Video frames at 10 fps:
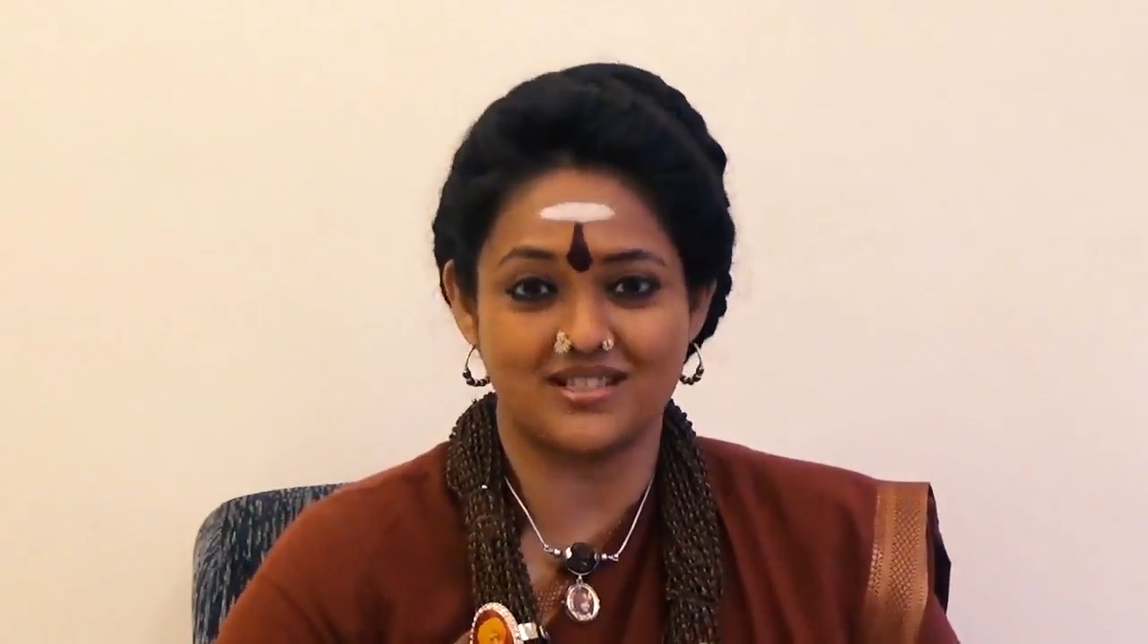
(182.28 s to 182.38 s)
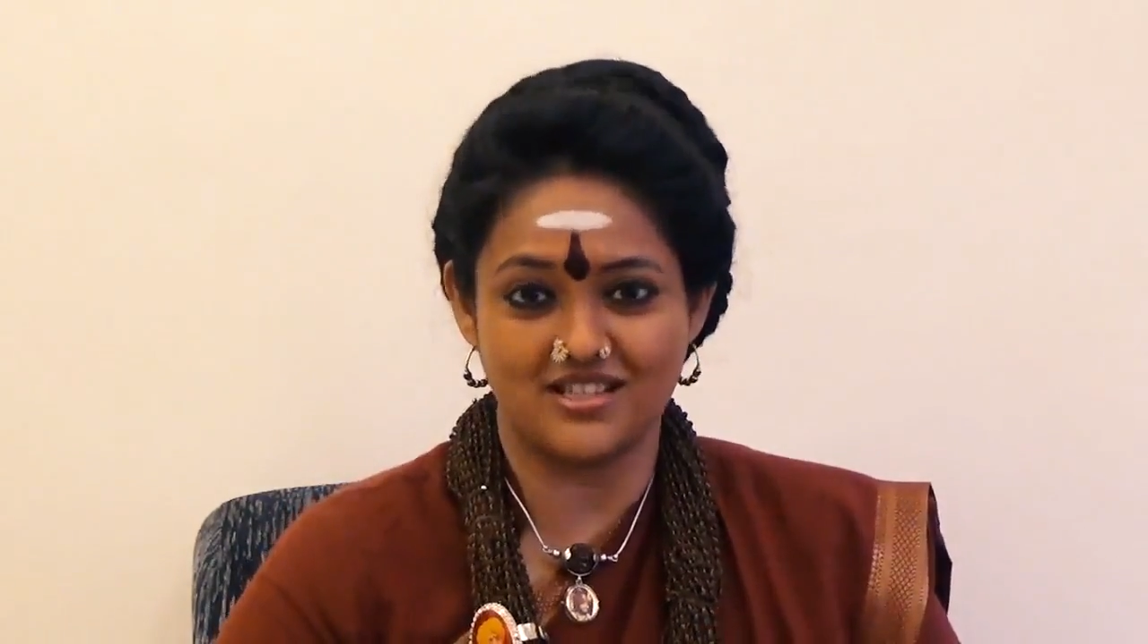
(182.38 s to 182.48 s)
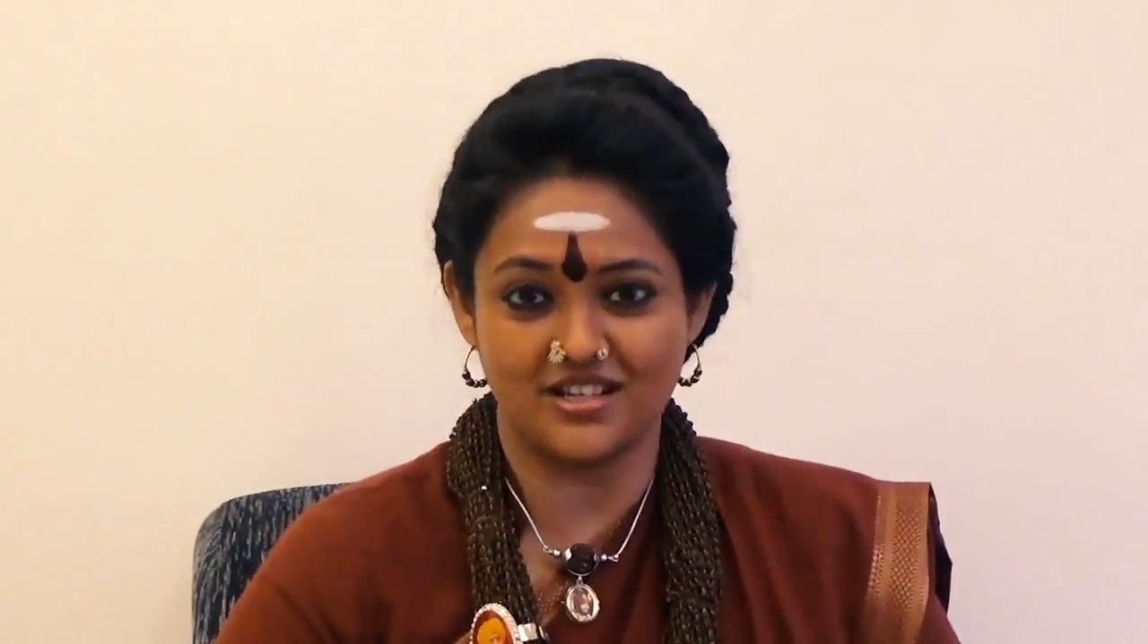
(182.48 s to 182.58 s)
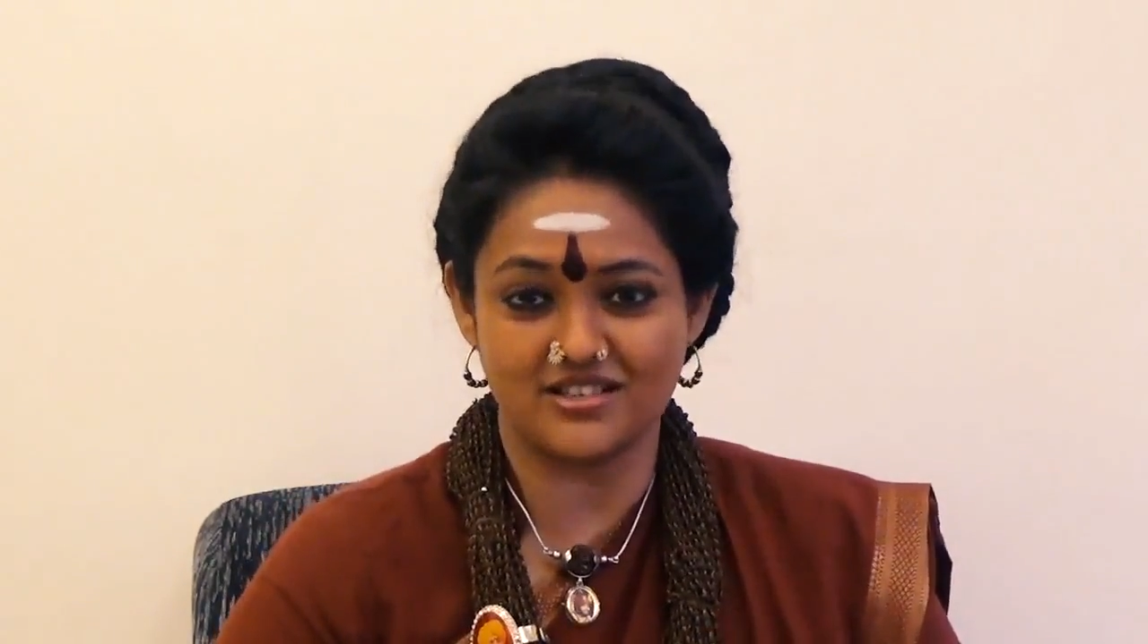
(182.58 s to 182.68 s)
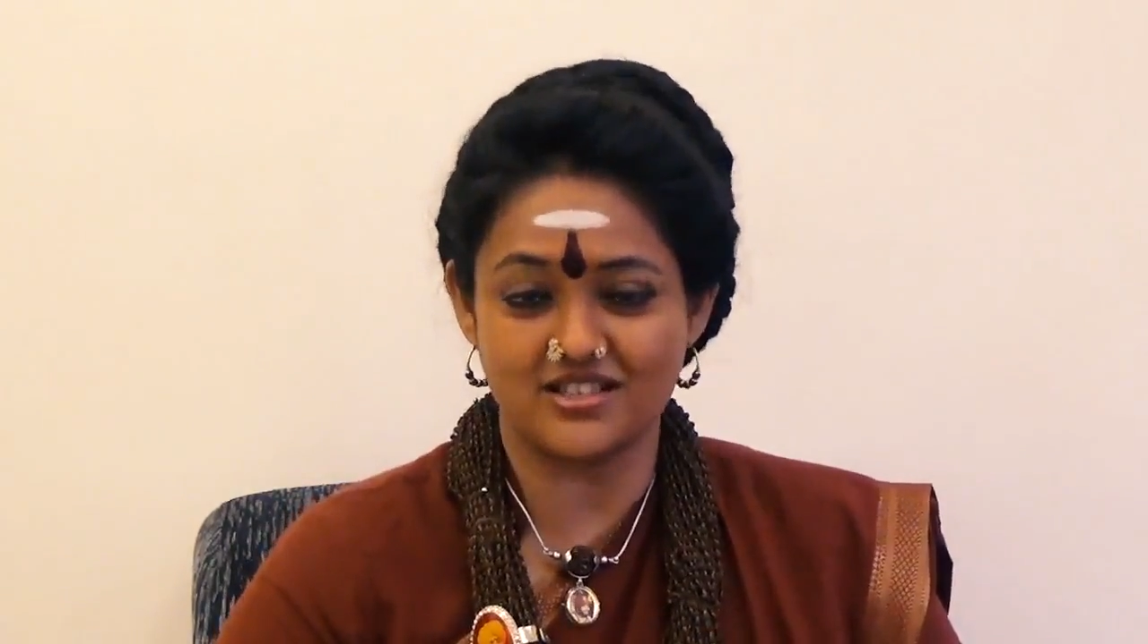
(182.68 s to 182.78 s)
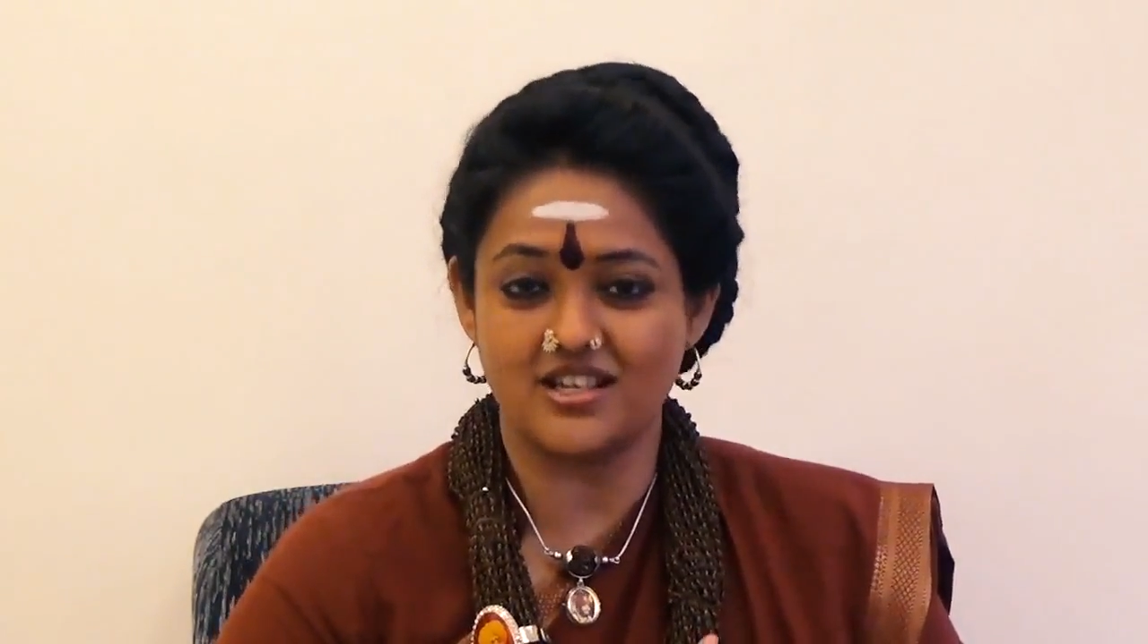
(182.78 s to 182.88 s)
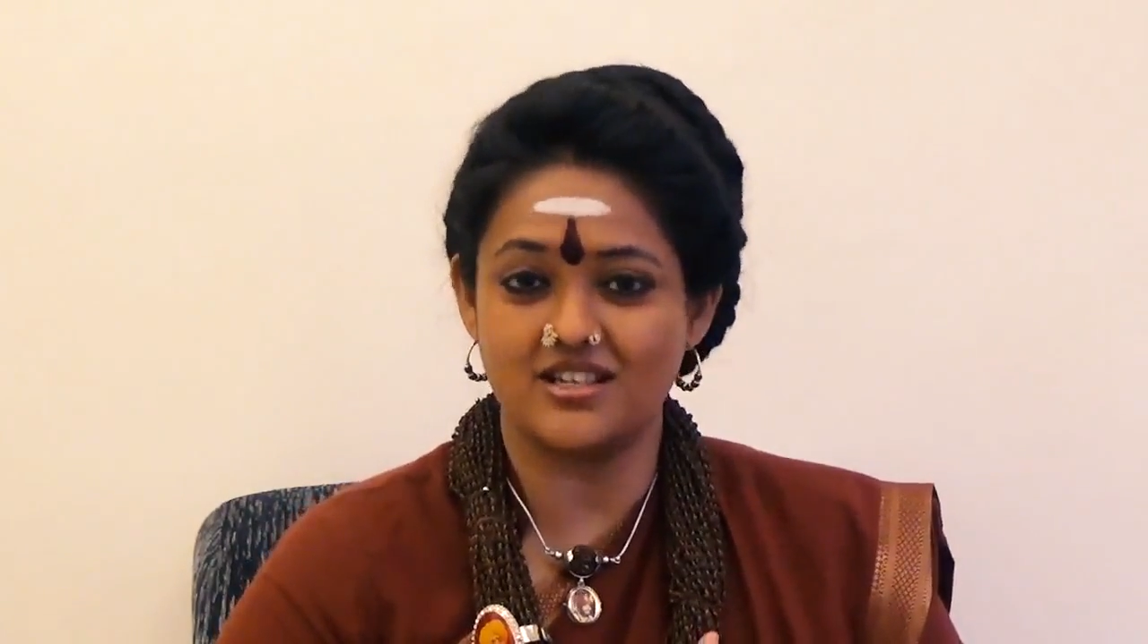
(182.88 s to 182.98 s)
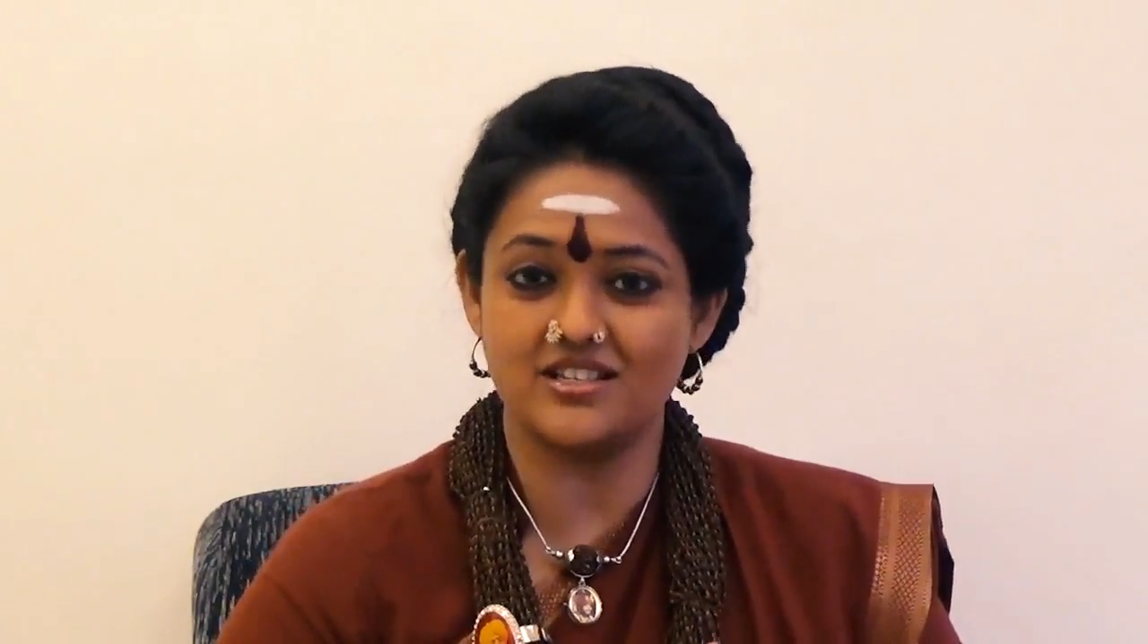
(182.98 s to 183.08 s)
satsangs,